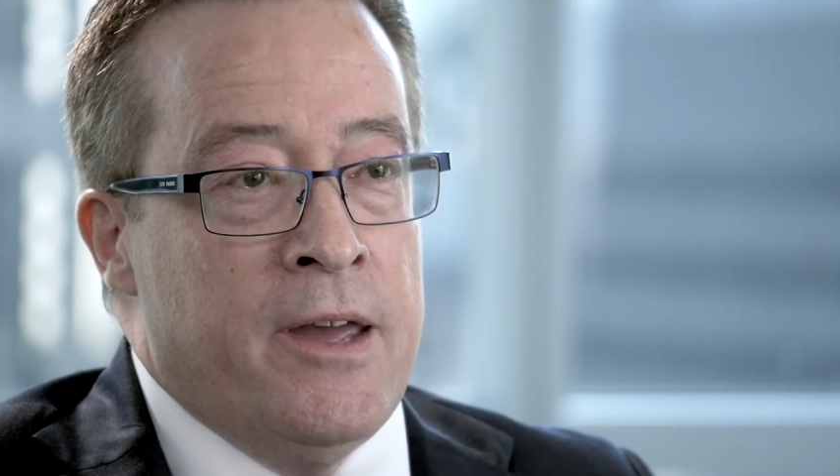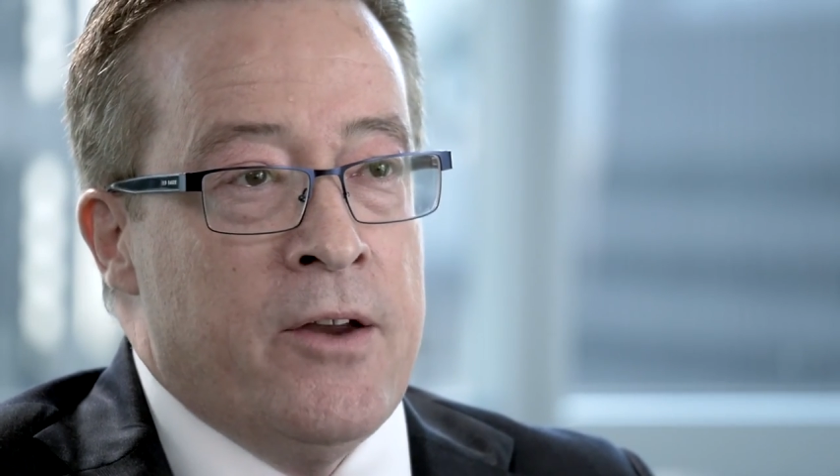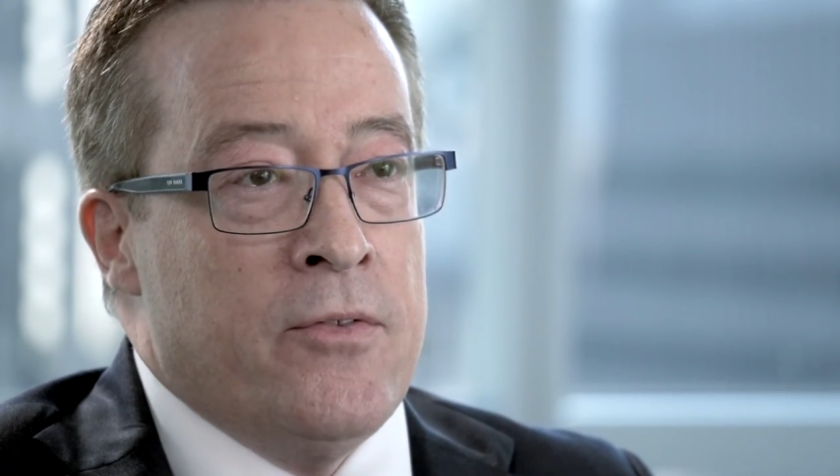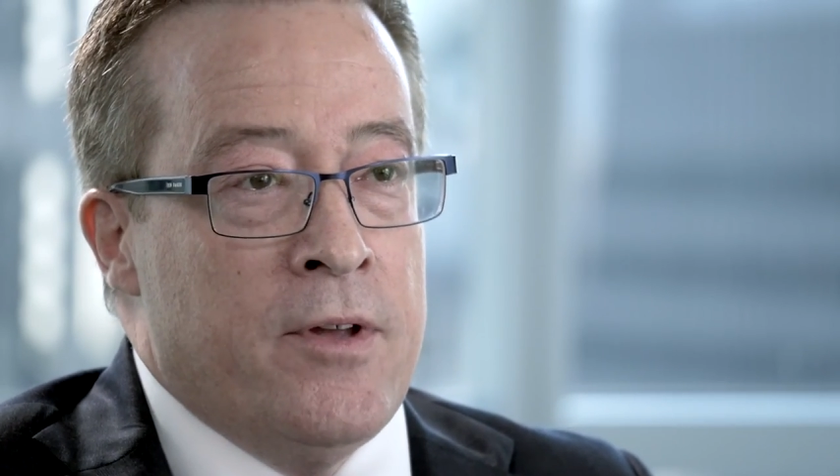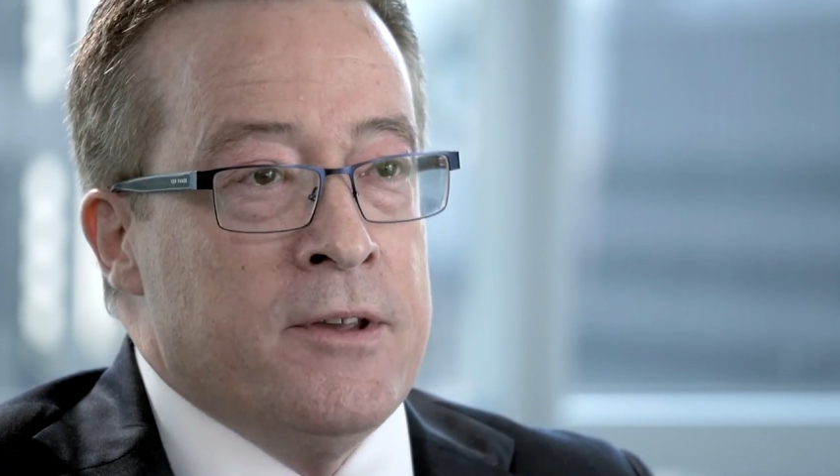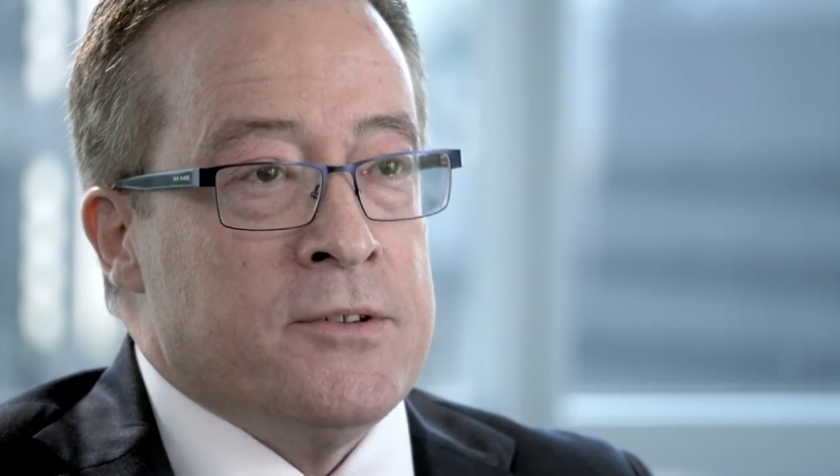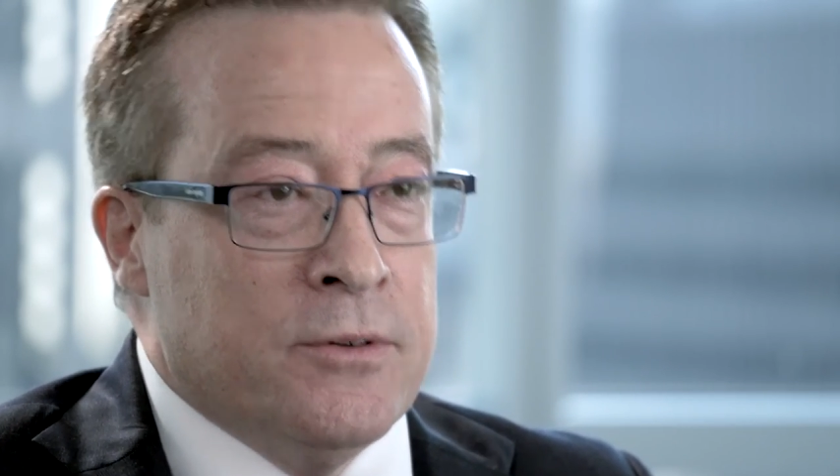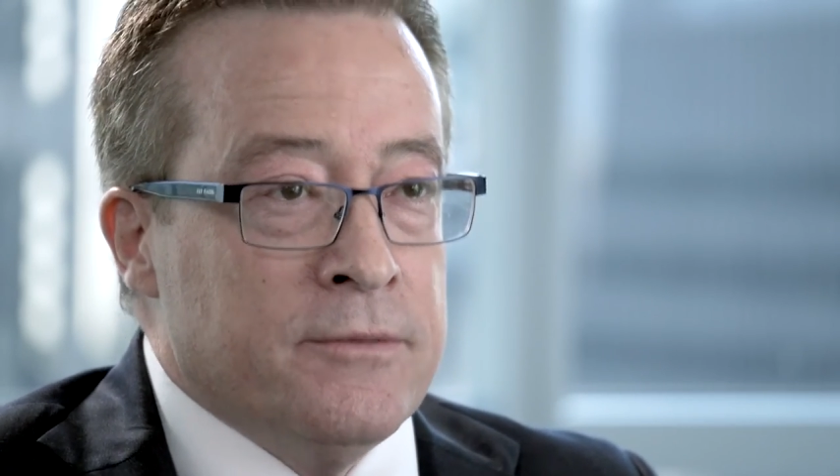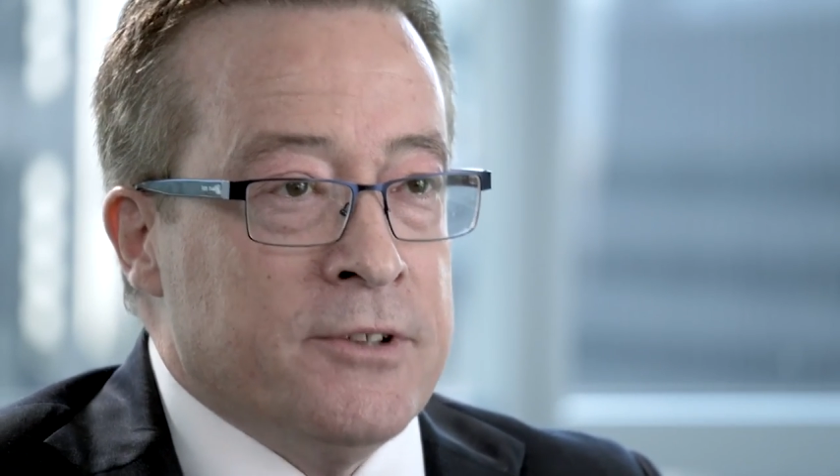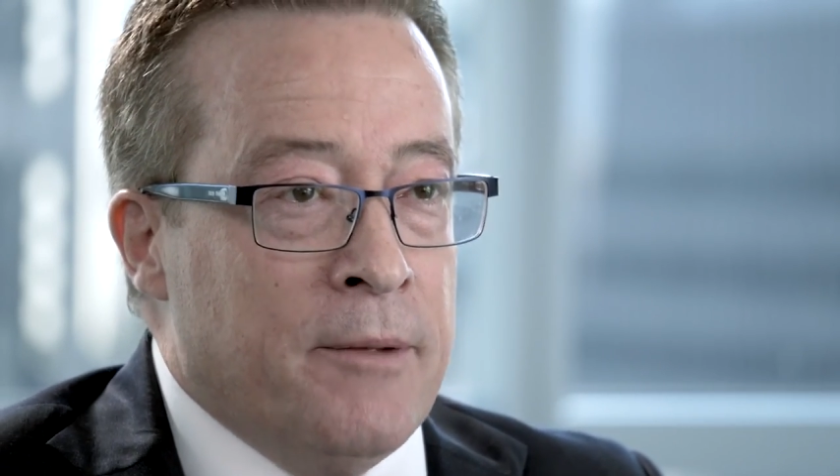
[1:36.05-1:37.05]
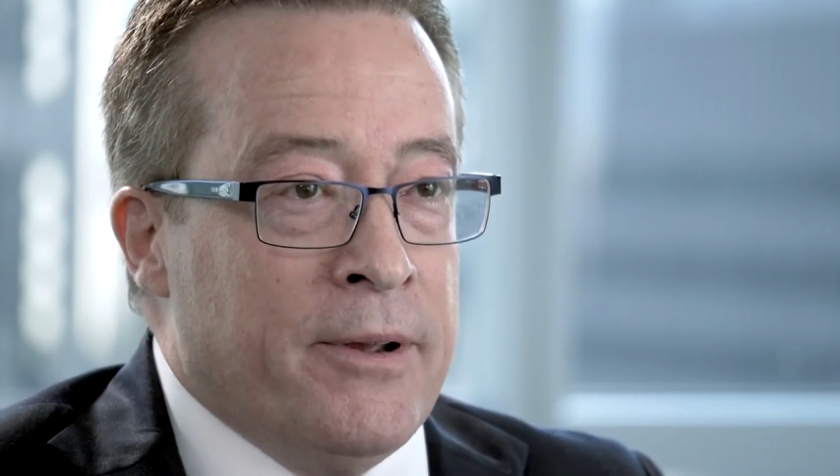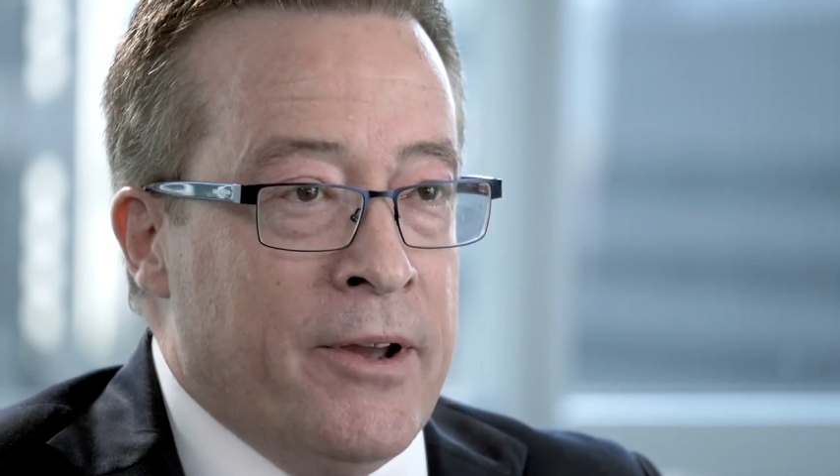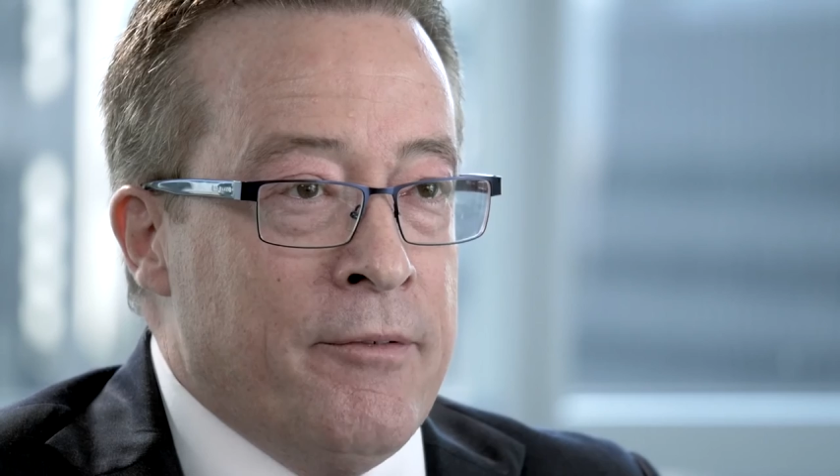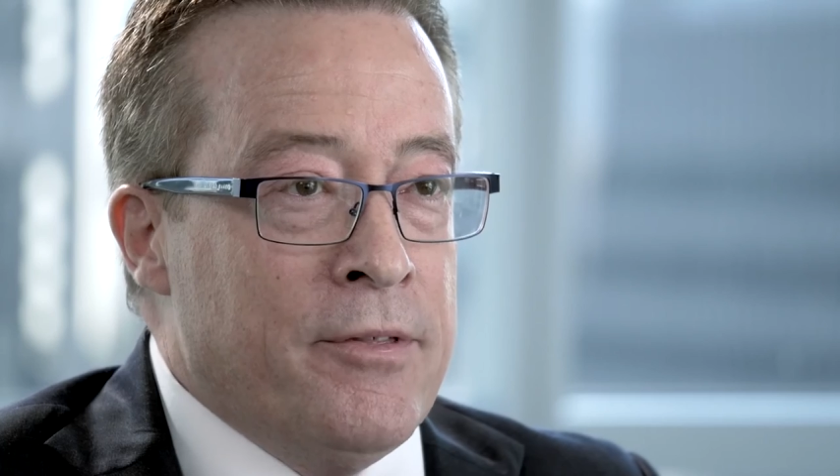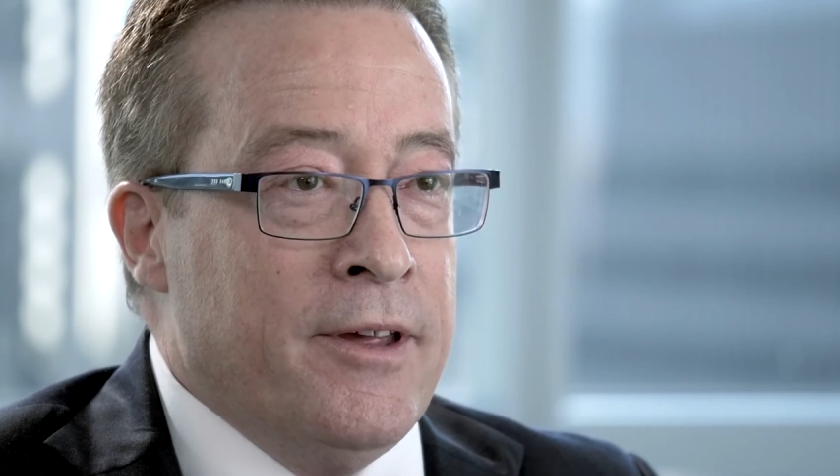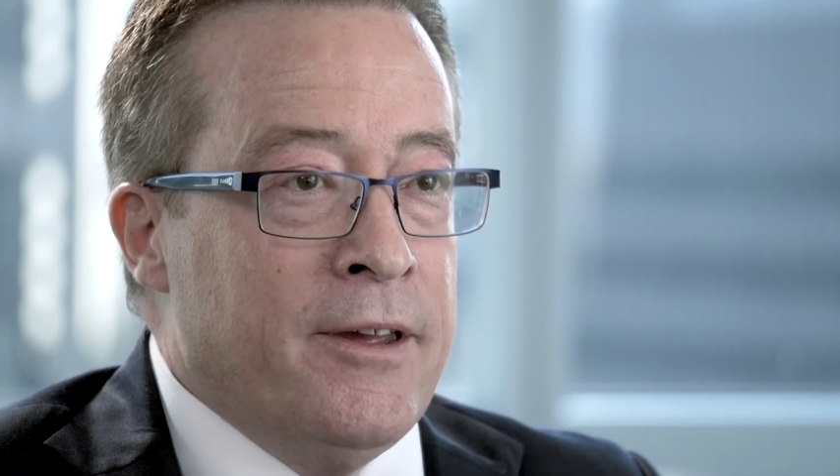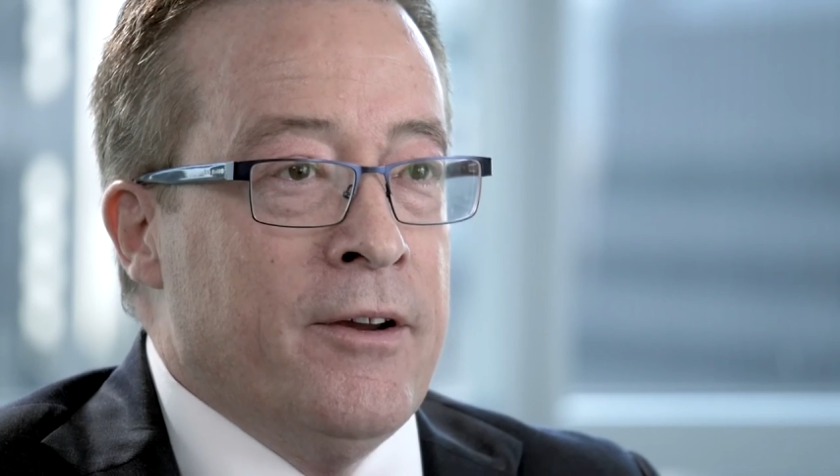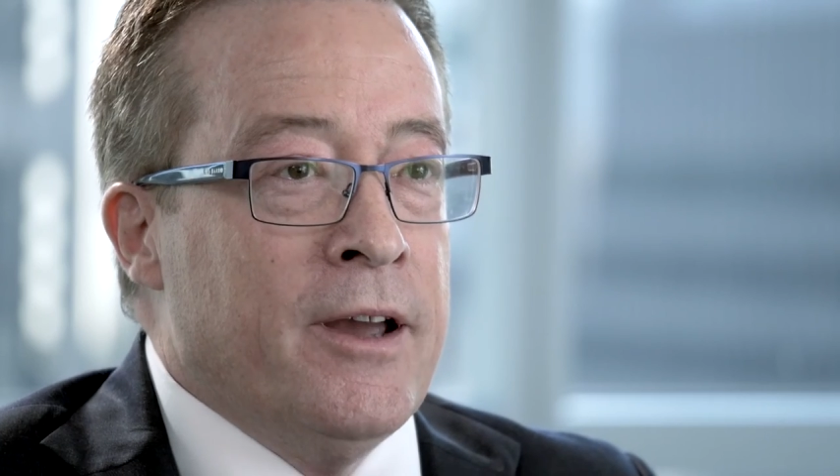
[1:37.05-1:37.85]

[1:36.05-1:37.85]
air and then you're sort of slumping over thinking,